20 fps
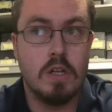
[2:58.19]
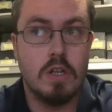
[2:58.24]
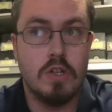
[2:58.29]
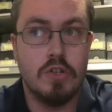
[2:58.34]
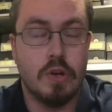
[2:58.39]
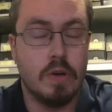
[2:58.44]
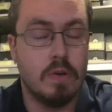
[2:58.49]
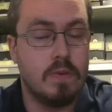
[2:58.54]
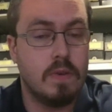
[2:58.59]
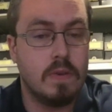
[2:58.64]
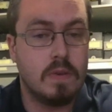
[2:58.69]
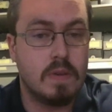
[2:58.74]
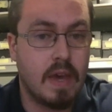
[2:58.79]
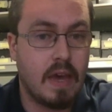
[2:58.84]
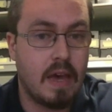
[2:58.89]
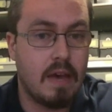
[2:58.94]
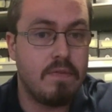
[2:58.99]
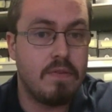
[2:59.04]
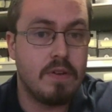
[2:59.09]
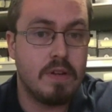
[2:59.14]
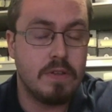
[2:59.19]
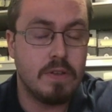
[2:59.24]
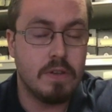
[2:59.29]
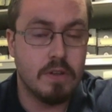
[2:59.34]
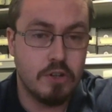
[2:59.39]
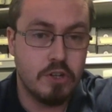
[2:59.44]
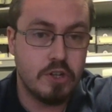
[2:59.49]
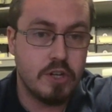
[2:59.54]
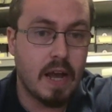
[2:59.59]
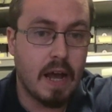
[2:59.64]
Jones's confidence is
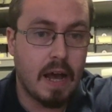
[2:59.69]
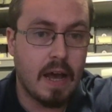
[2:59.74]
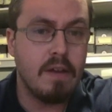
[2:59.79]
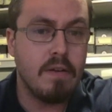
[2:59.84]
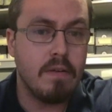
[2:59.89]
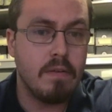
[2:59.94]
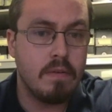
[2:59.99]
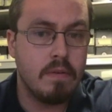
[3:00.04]
shot.